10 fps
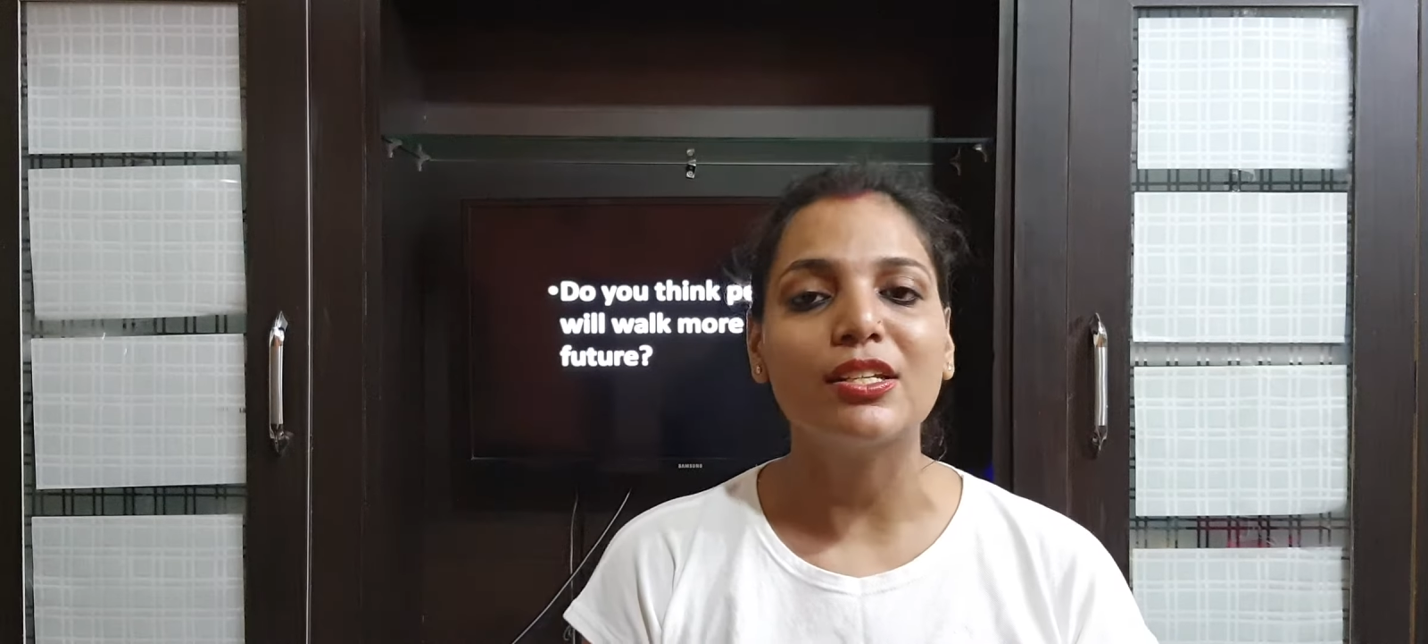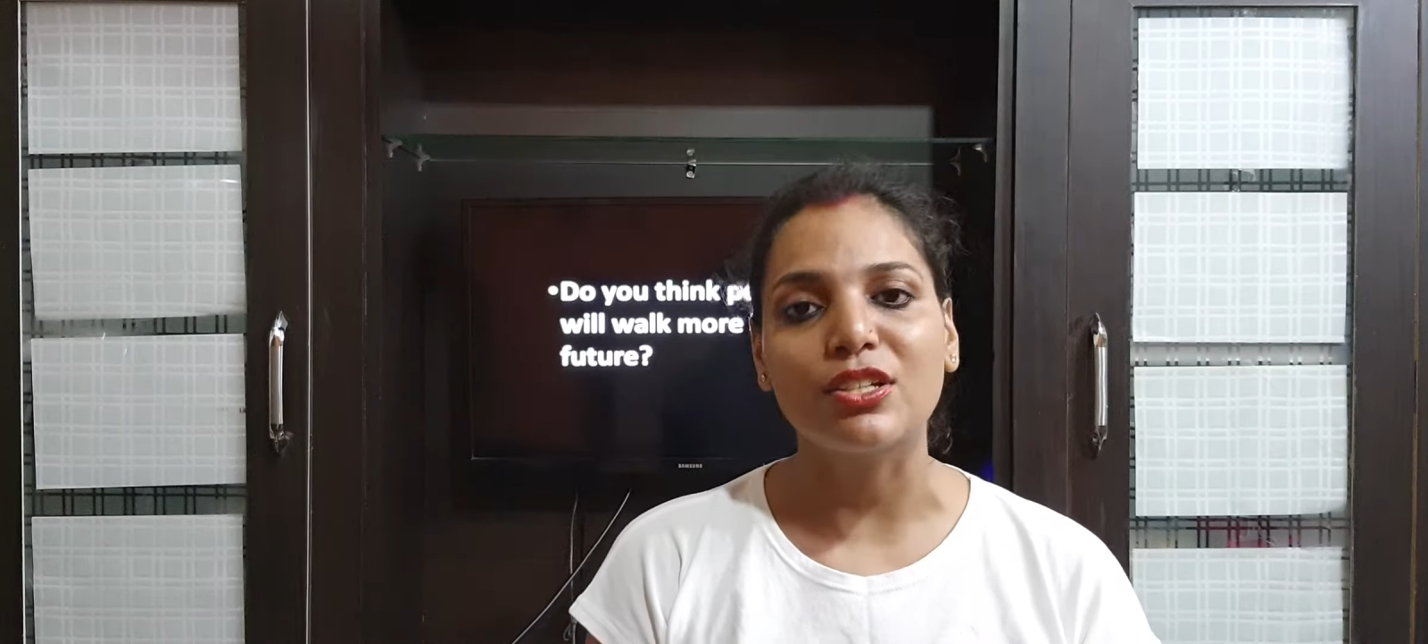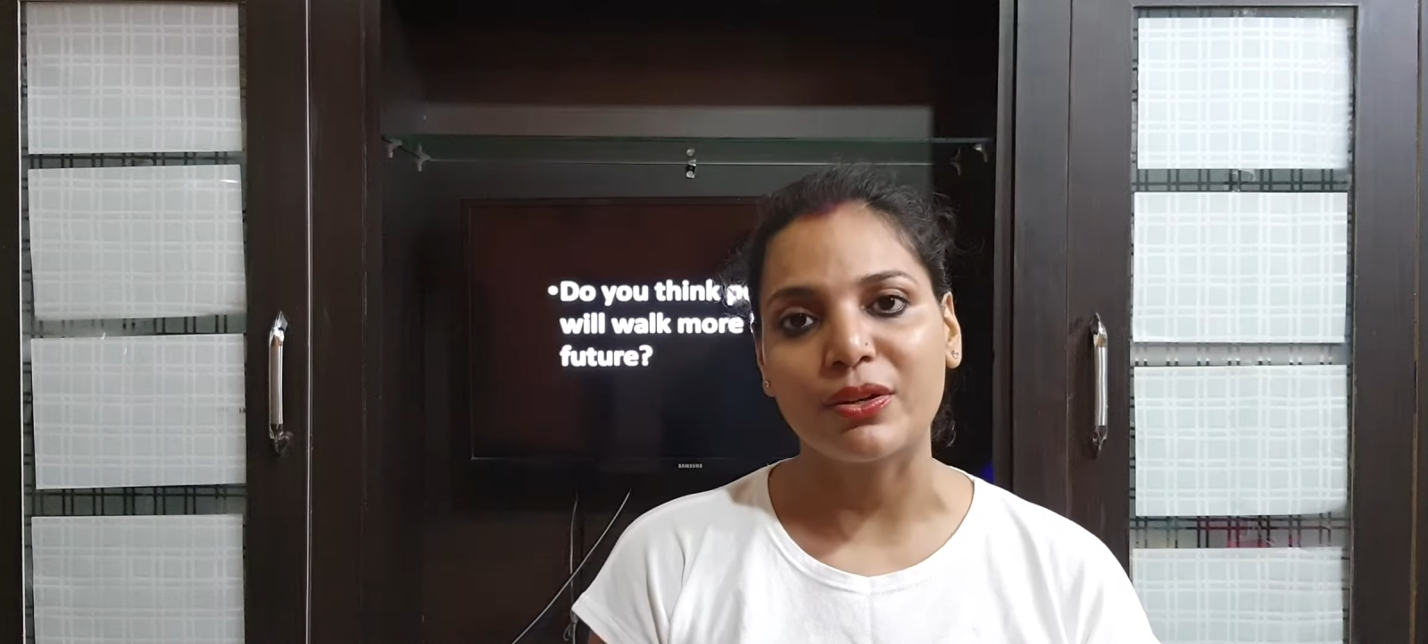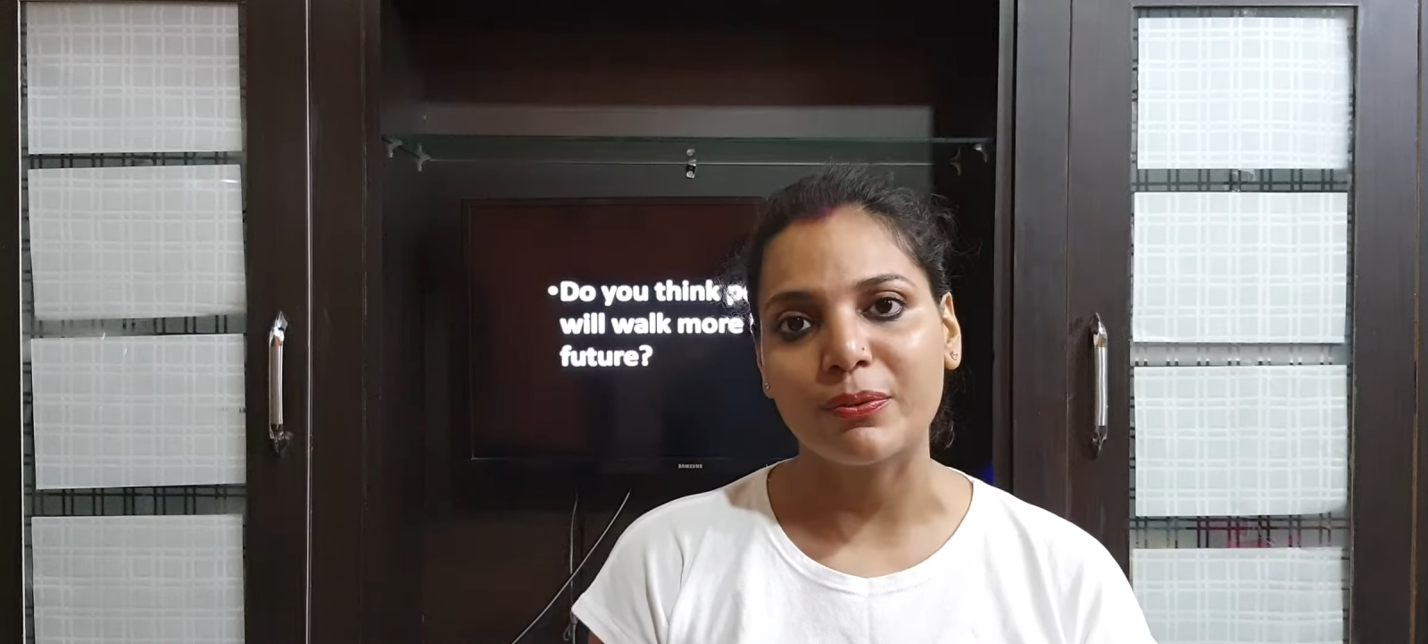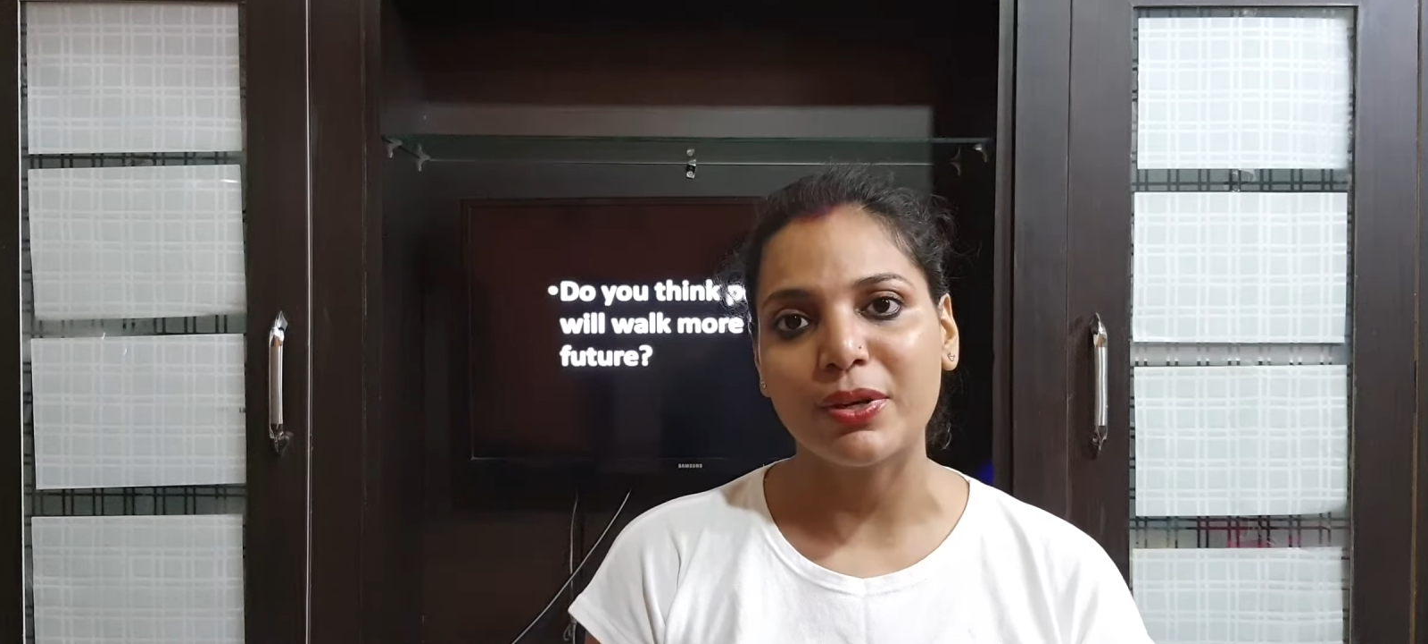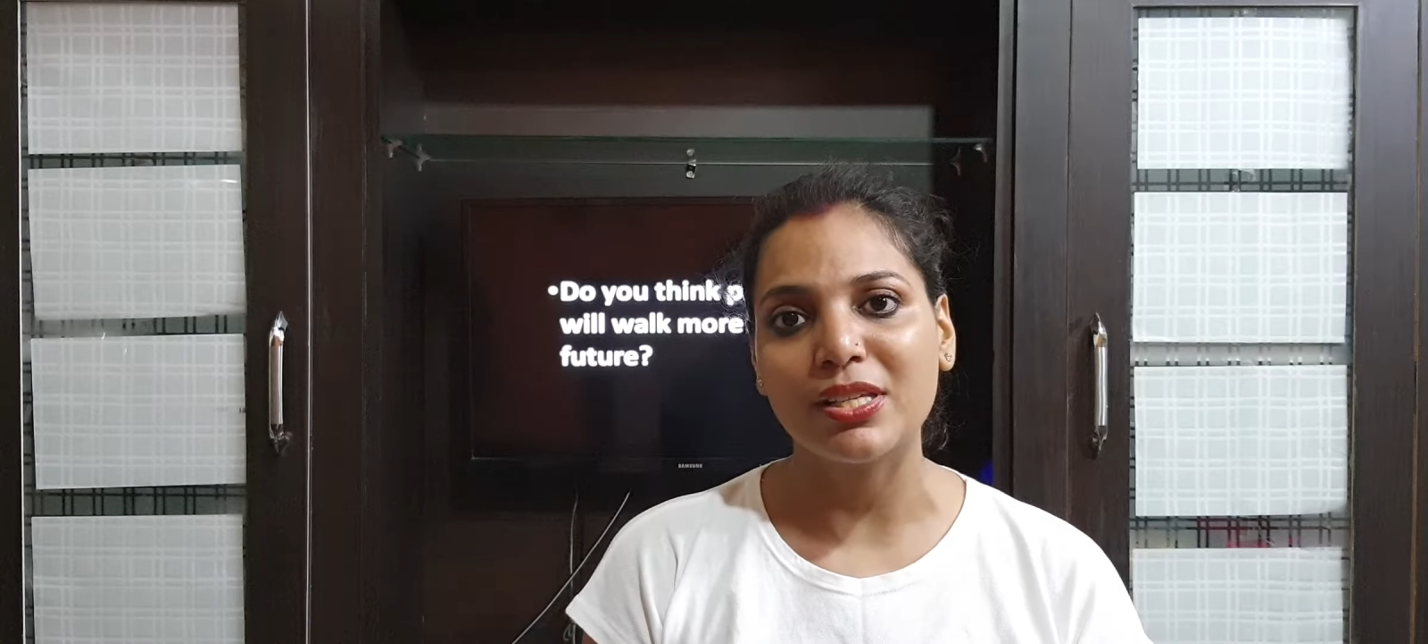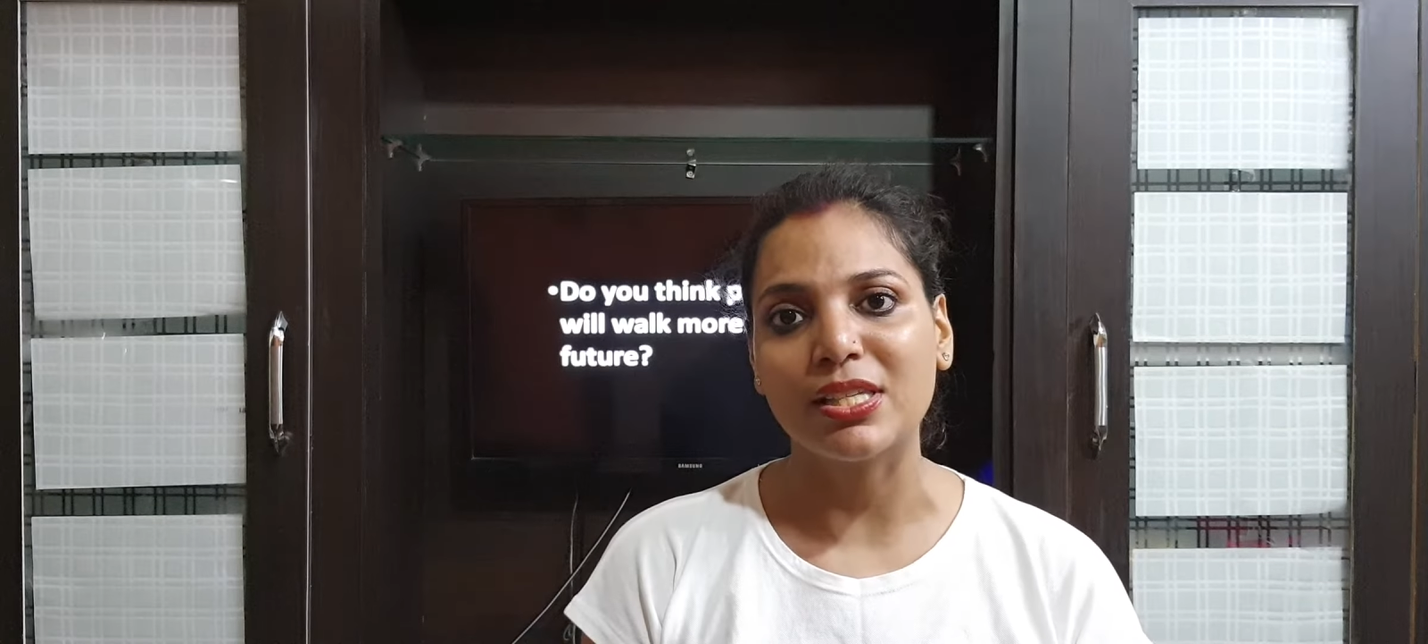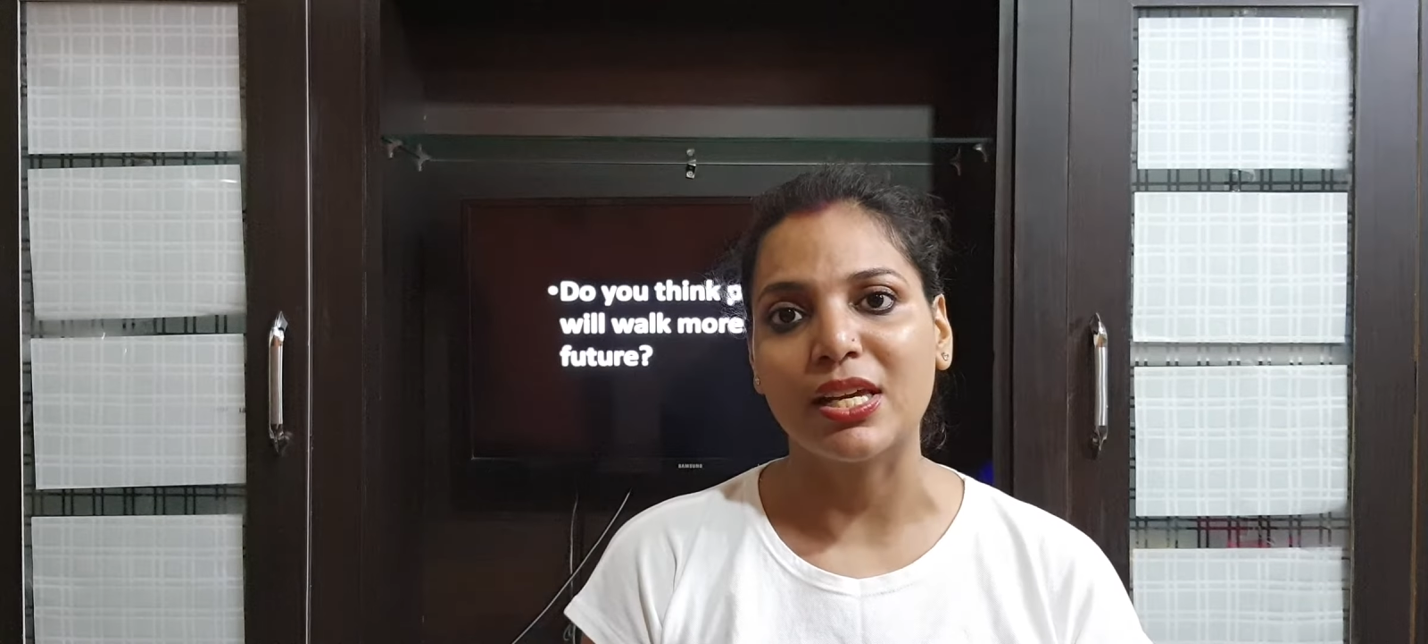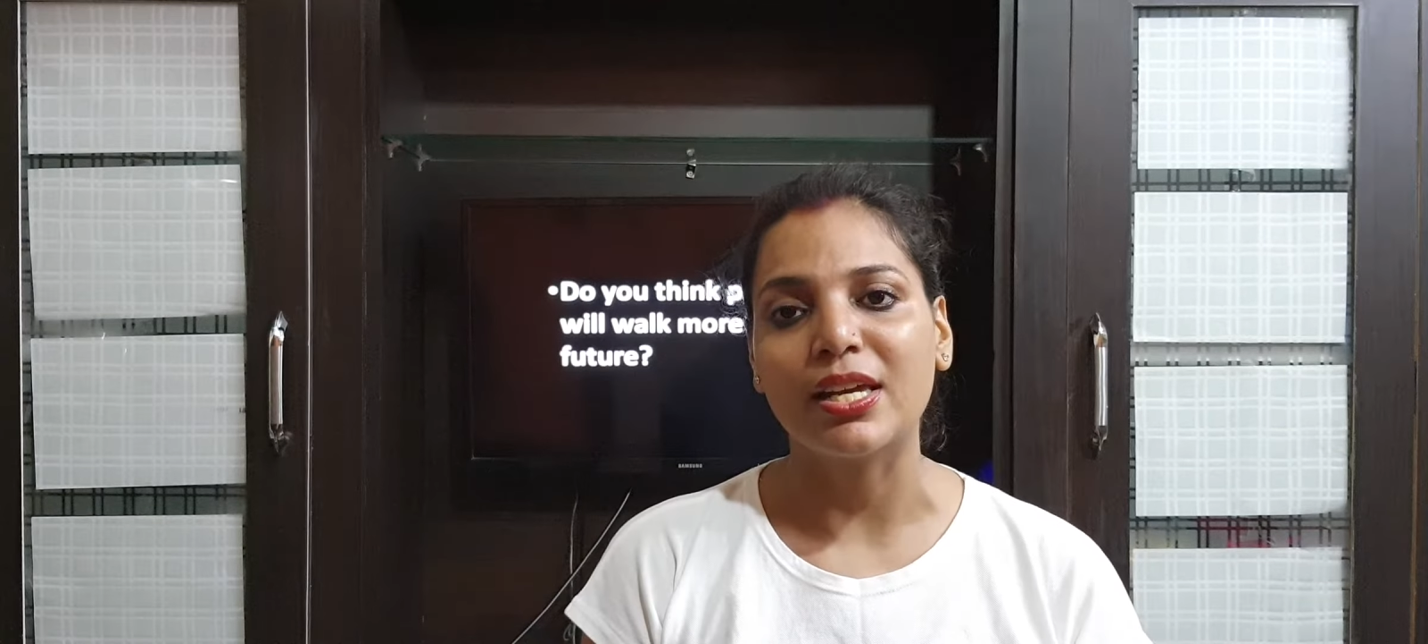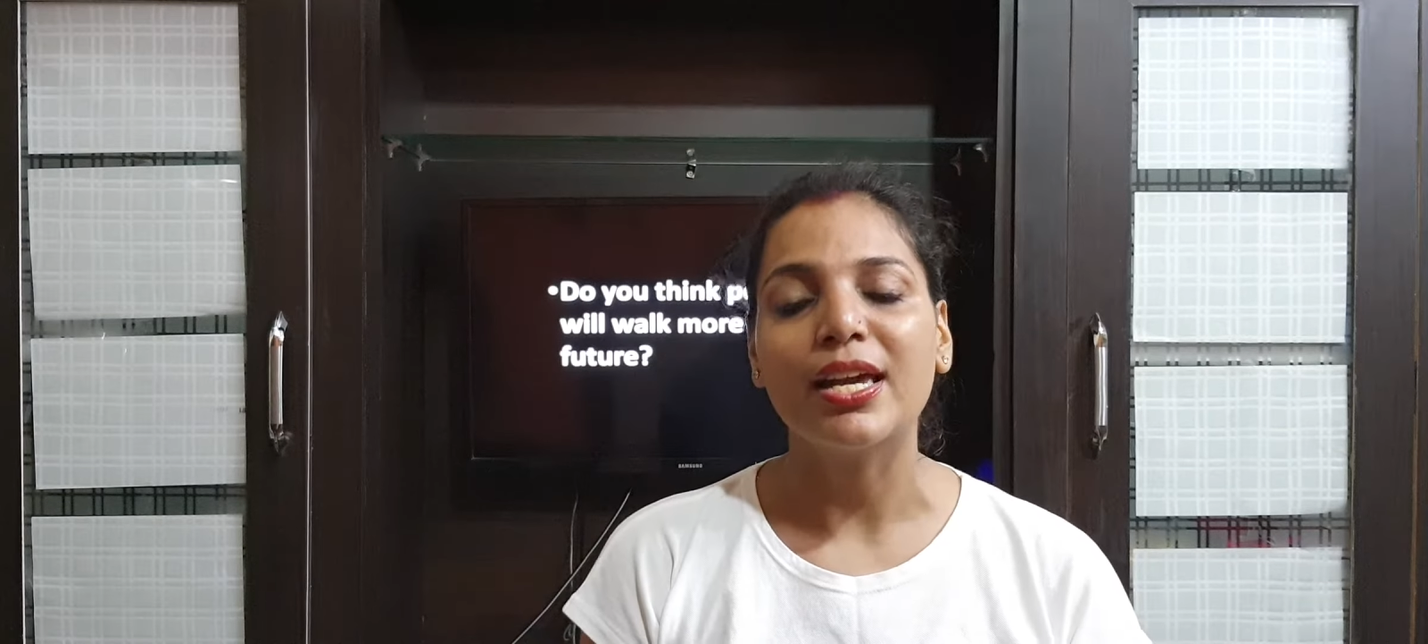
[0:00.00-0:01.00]

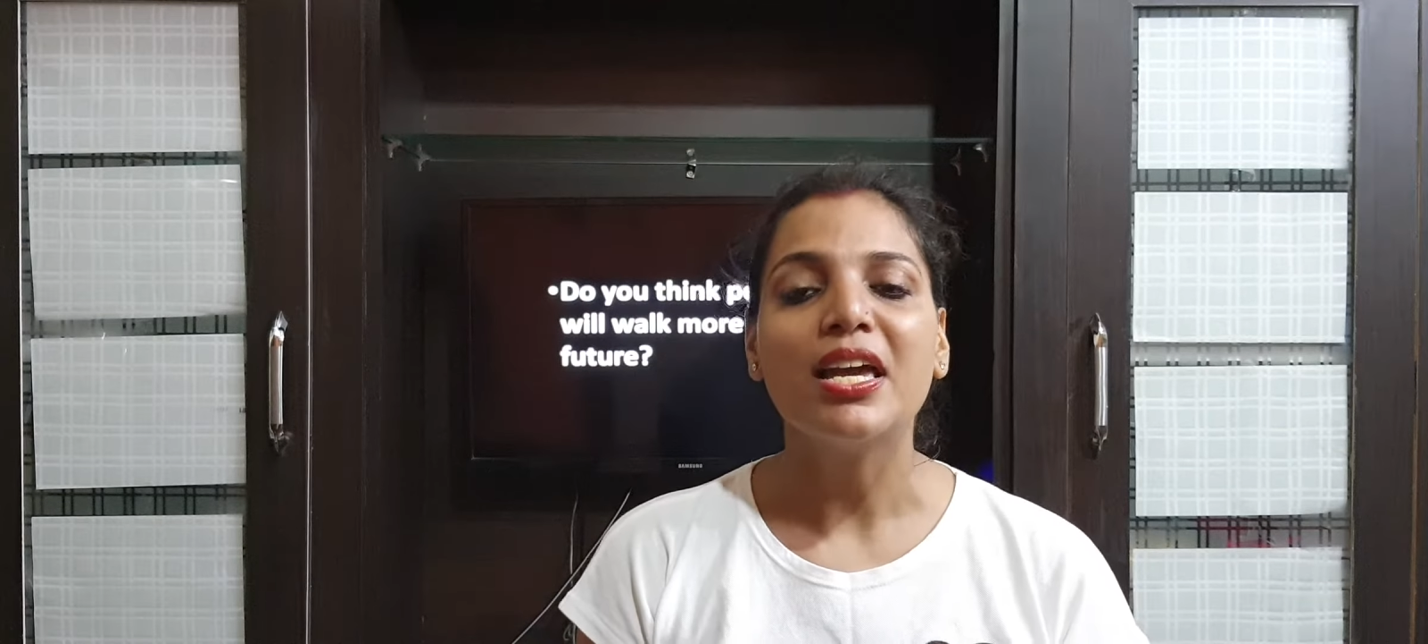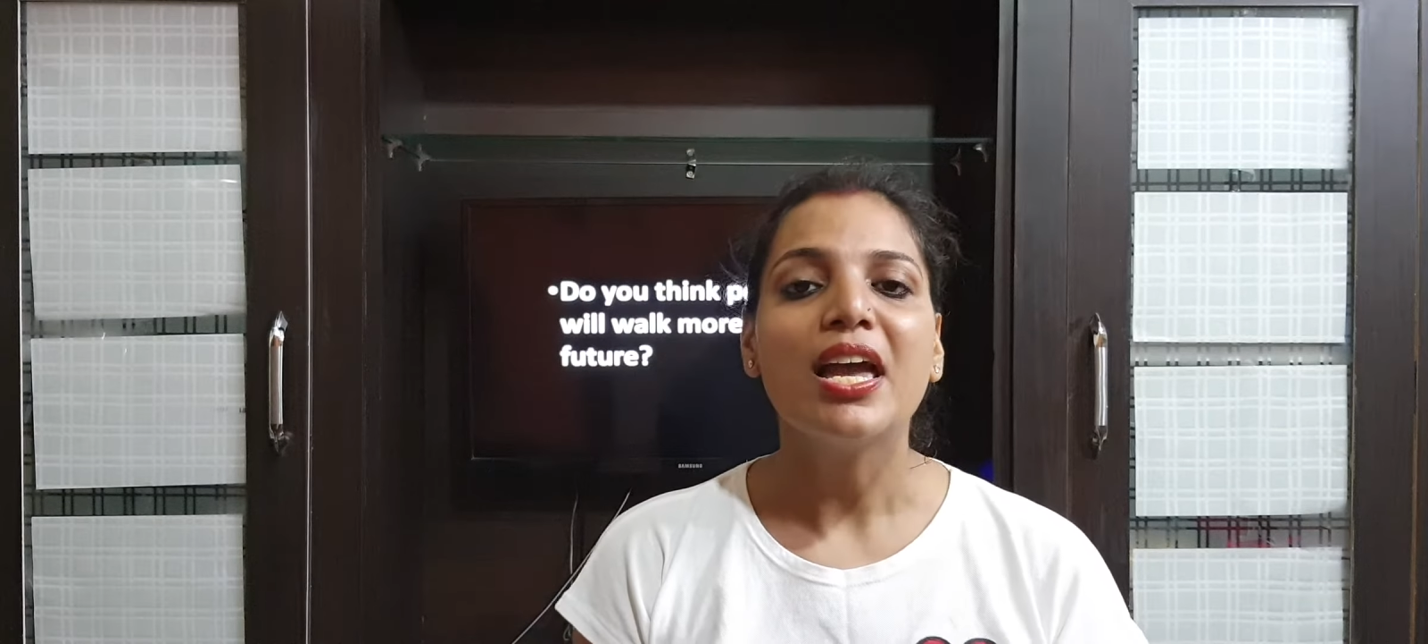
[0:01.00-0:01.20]
decreasing